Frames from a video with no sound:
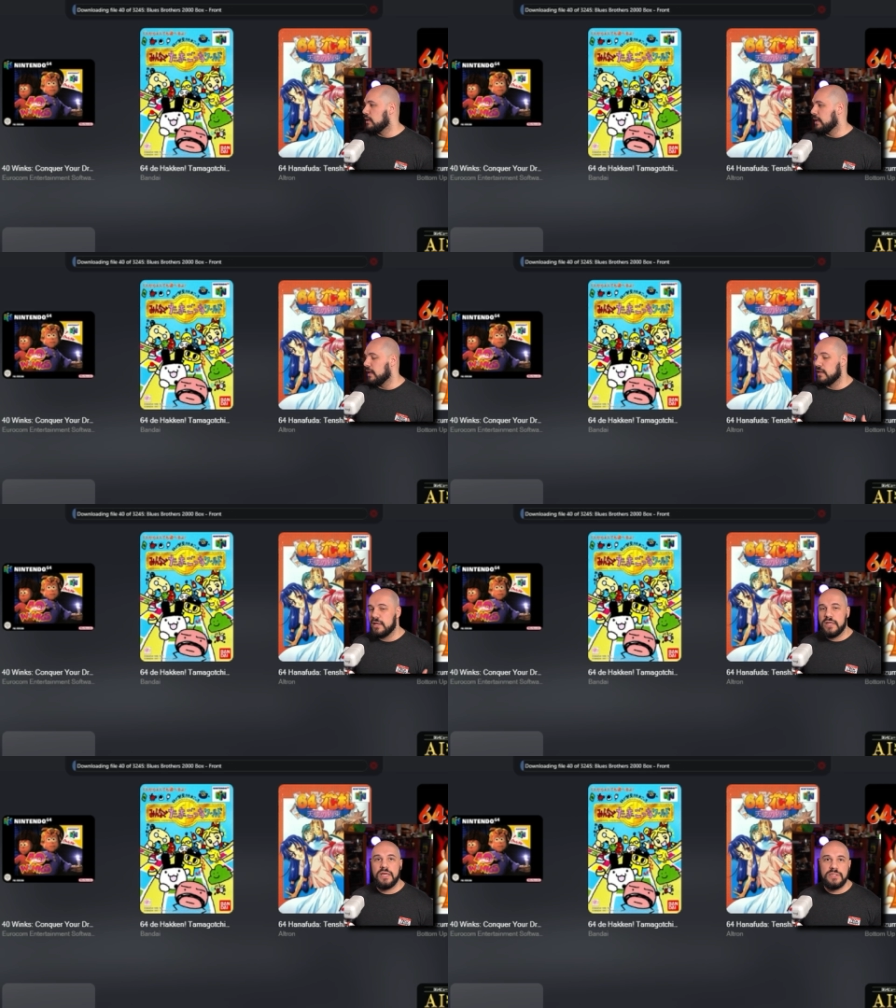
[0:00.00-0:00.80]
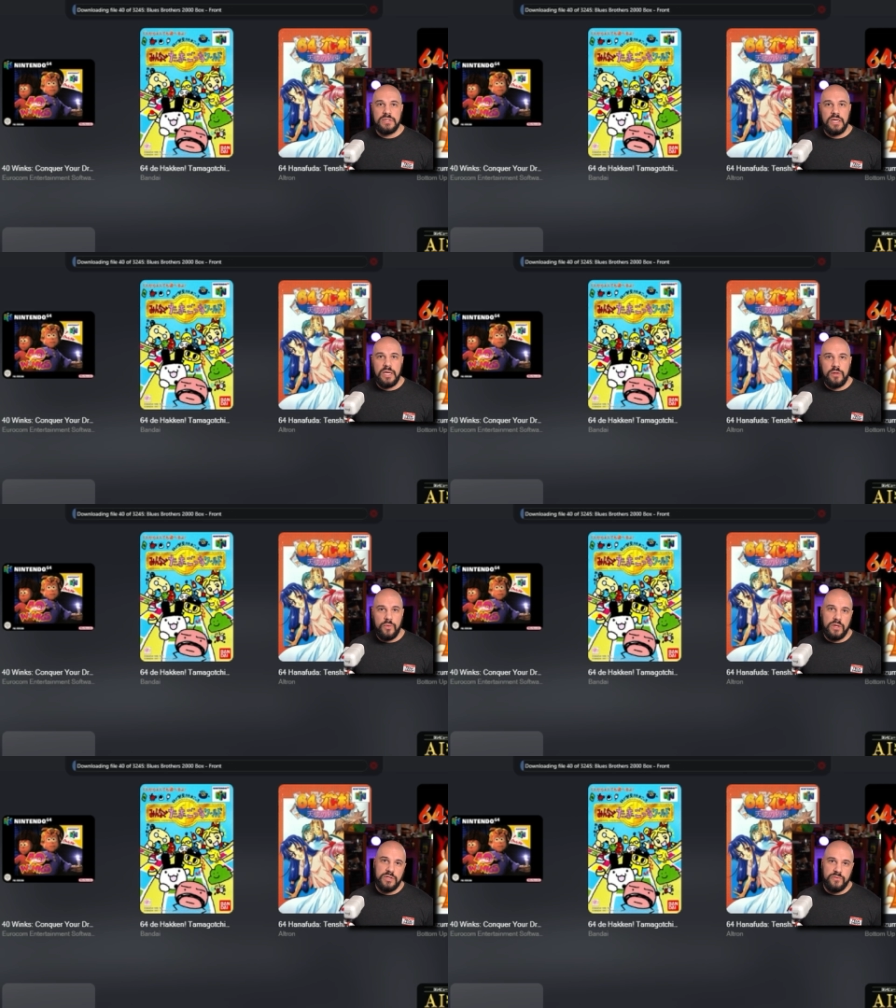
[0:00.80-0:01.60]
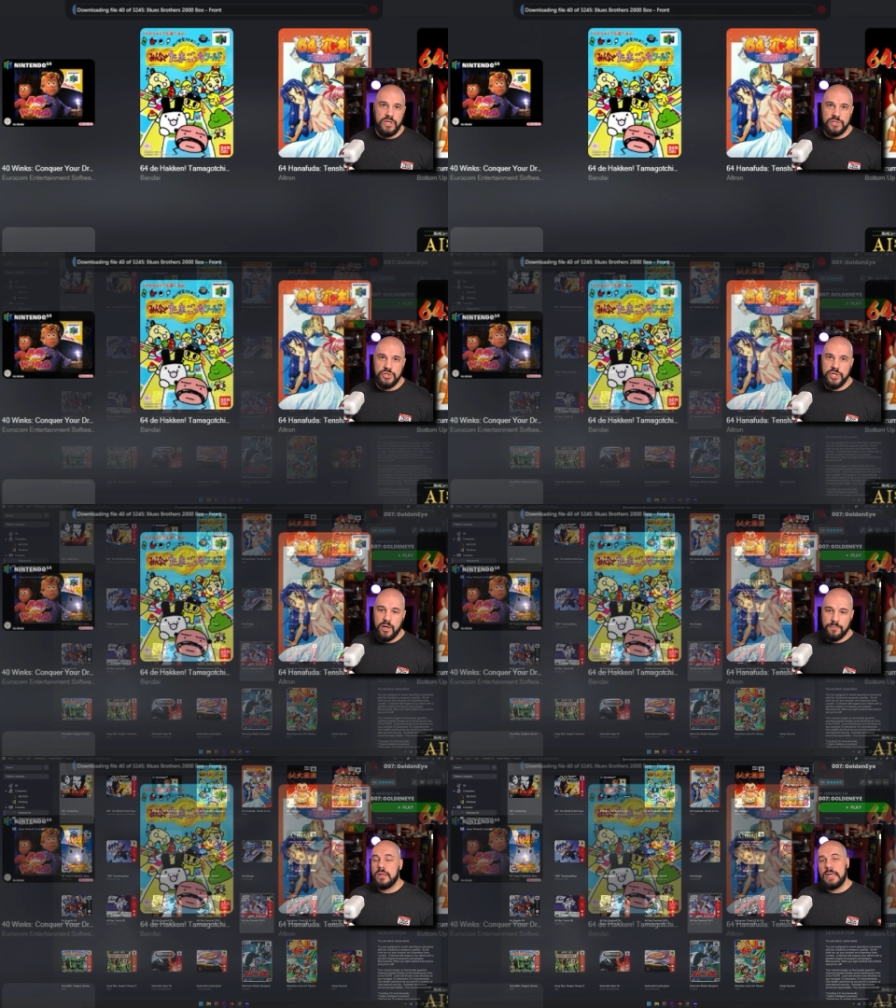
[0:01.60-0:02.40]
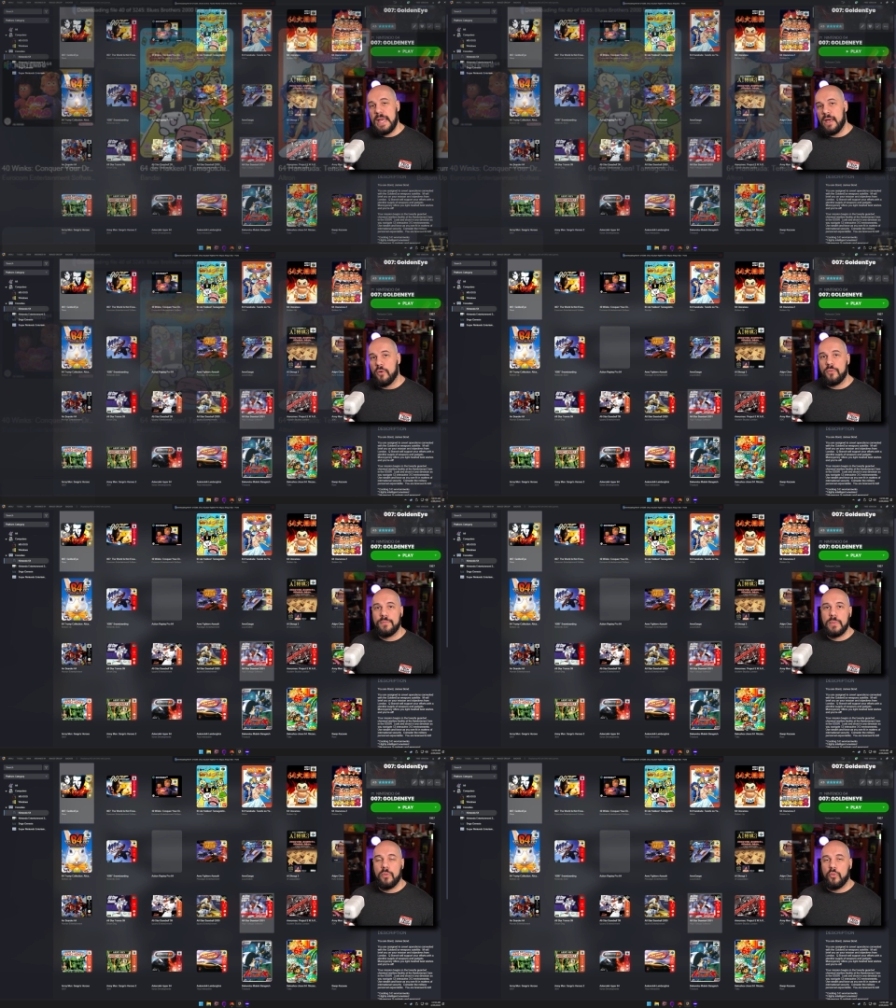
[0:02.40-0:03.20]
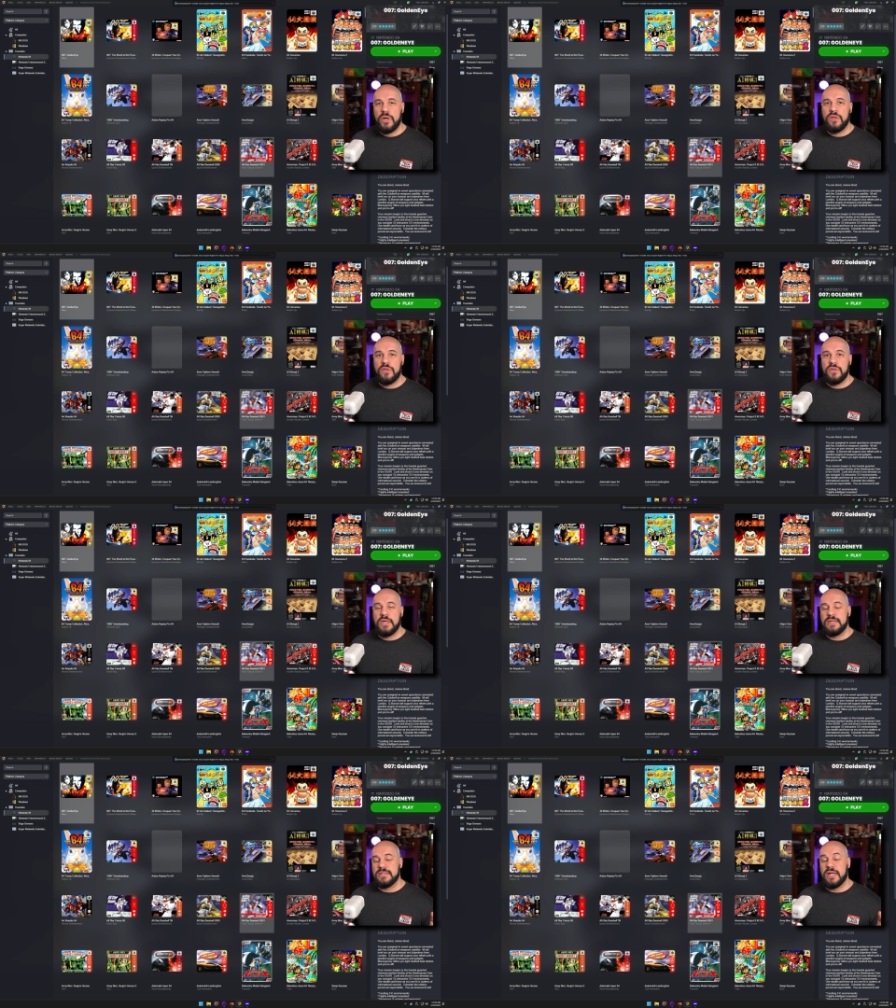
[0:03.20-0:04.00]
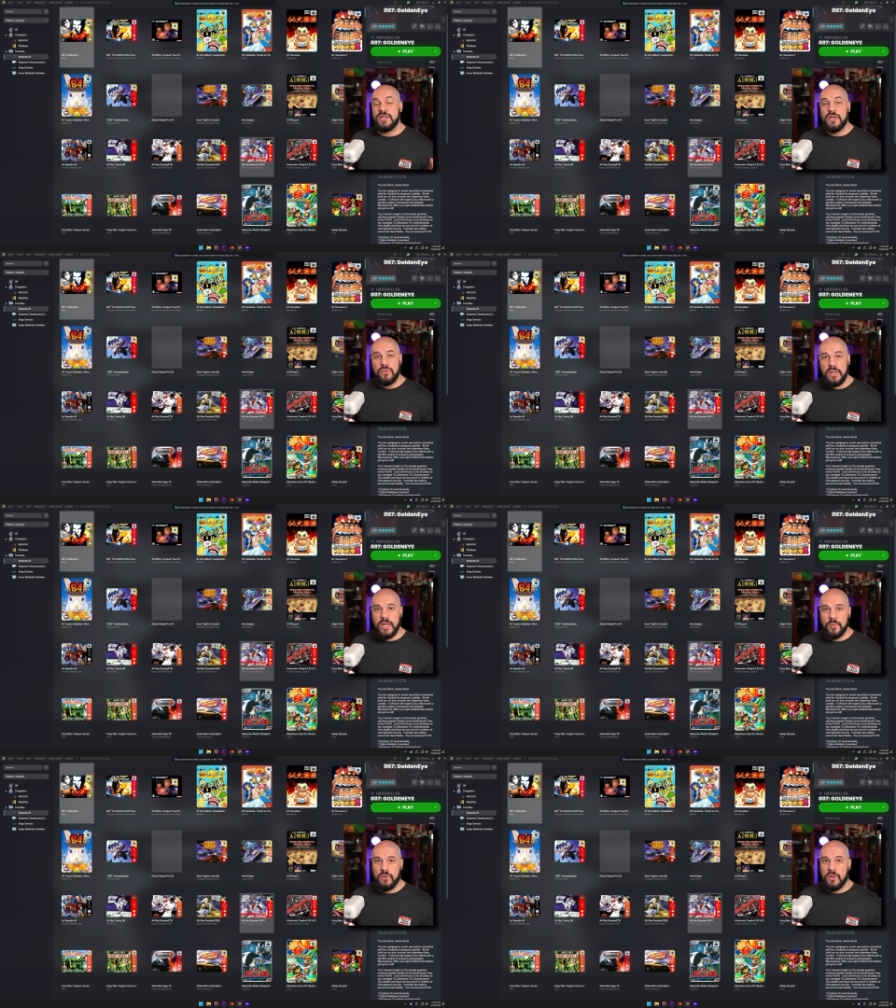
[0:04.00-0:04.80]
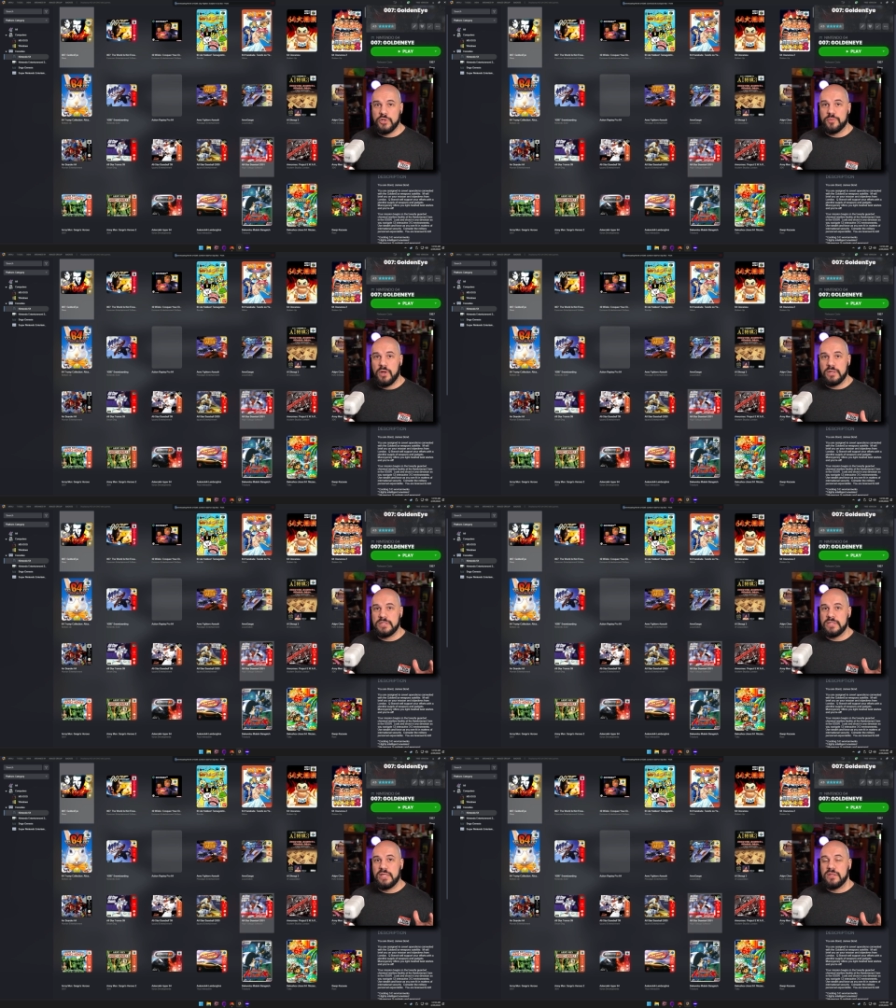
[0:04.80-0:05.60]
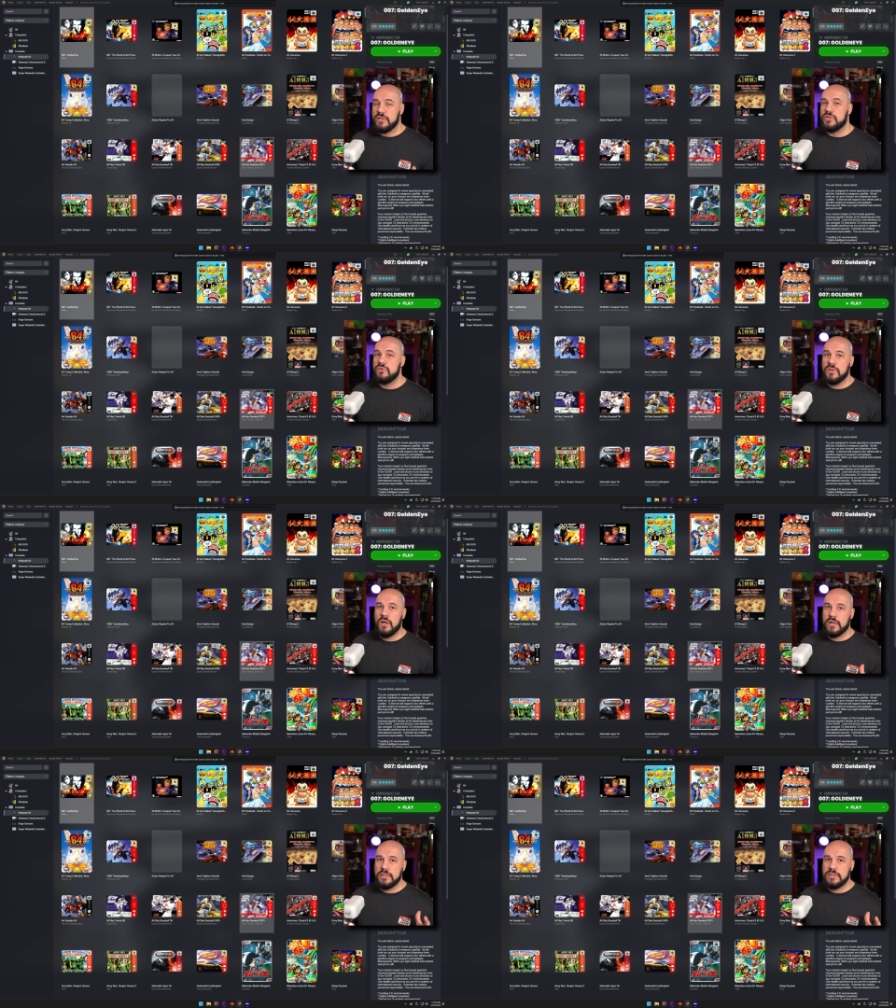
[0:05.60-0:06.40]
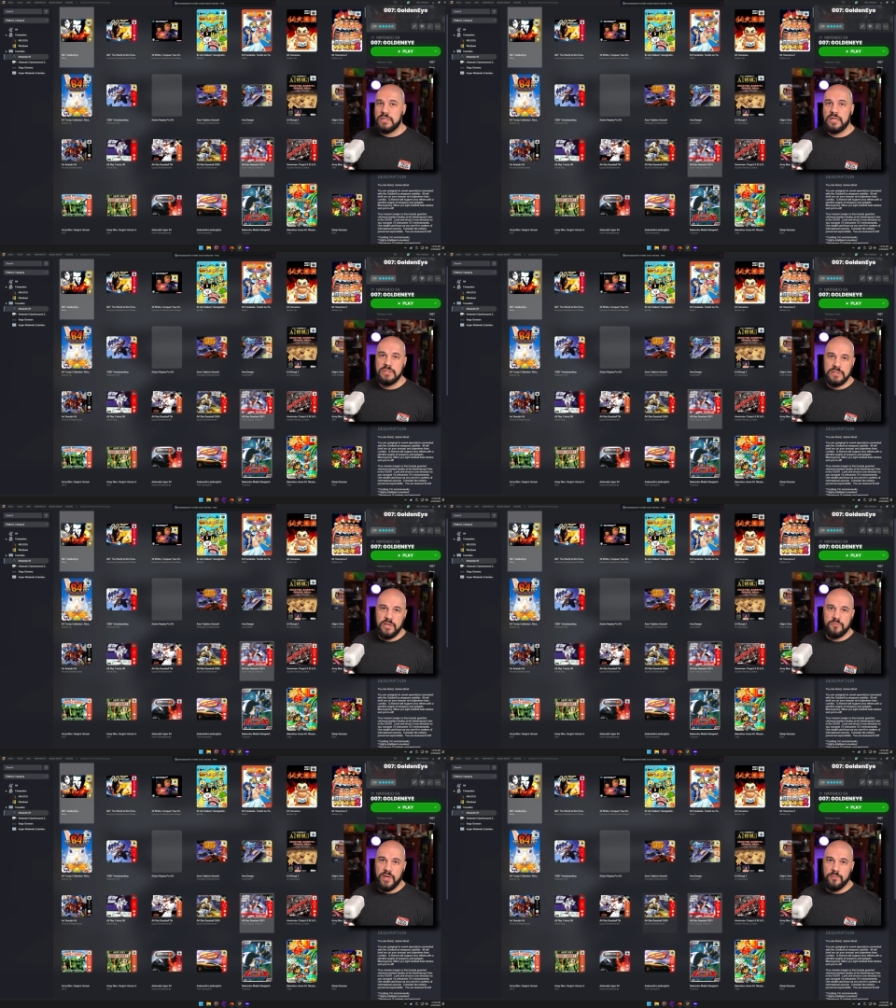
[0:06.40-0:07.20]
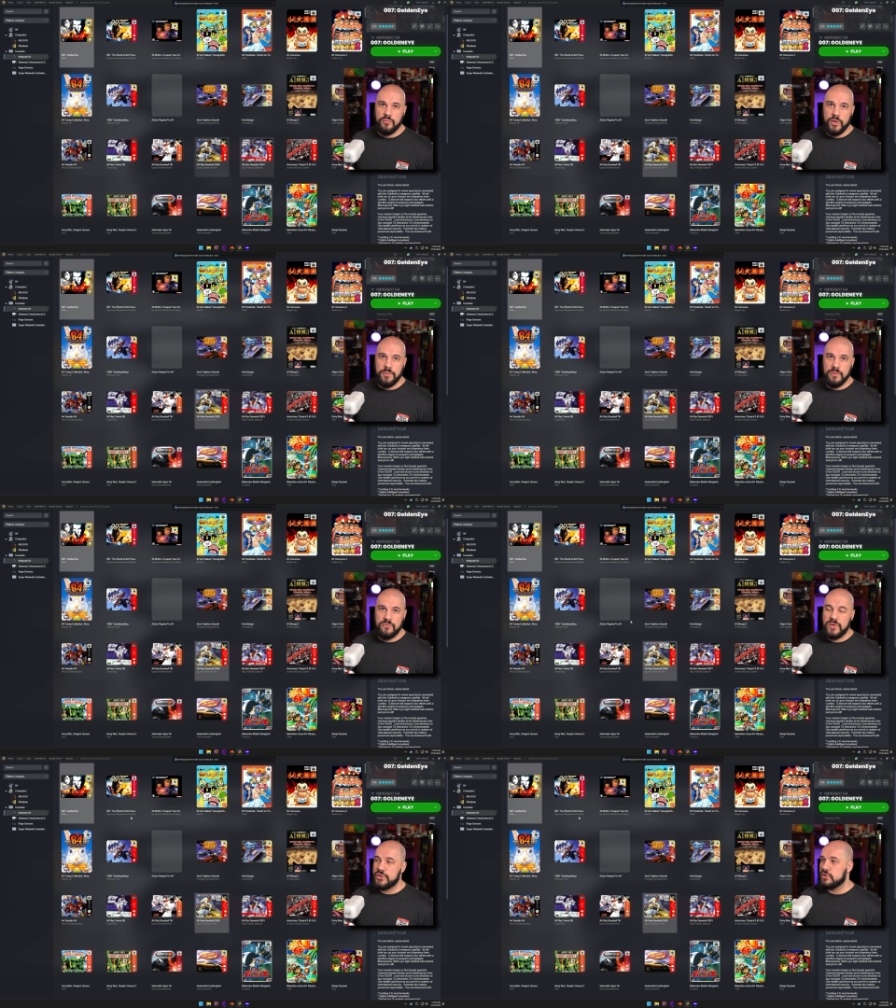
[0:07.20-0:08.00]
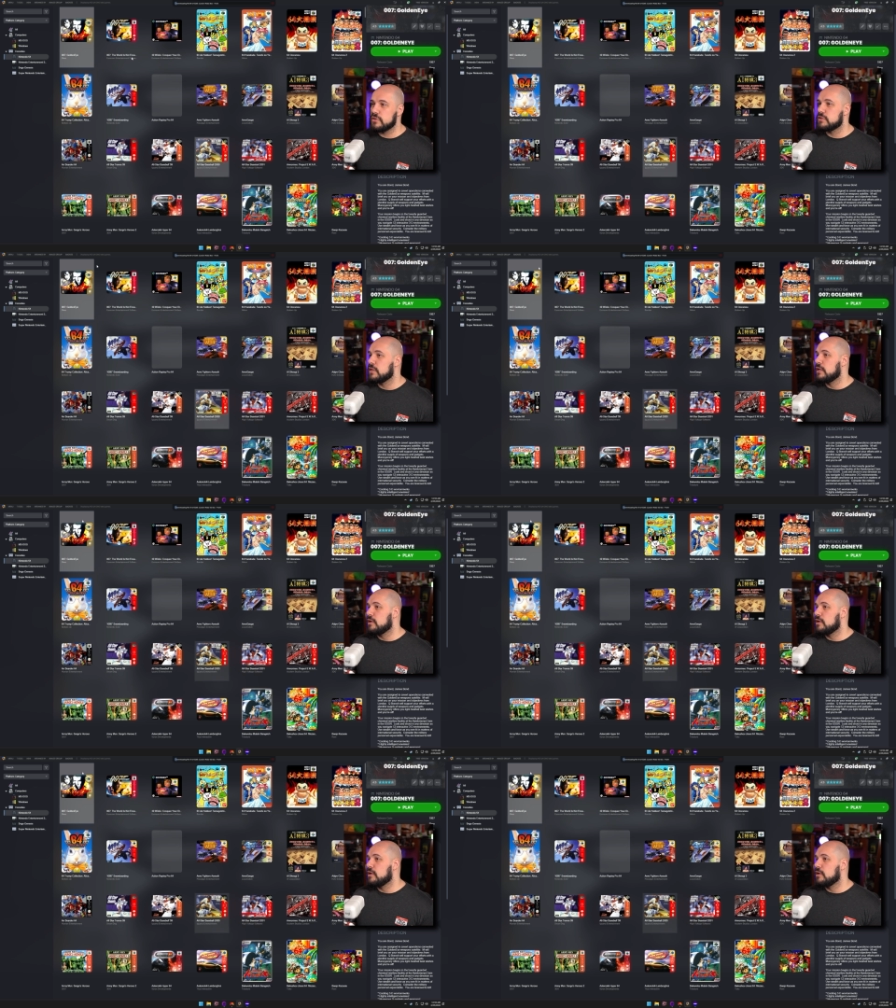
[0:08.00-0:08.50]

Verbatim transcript: and it does a relatively decent job. Now, one of the things that I don't like about Launchbox is that they do lock tons of stuff behind premium features,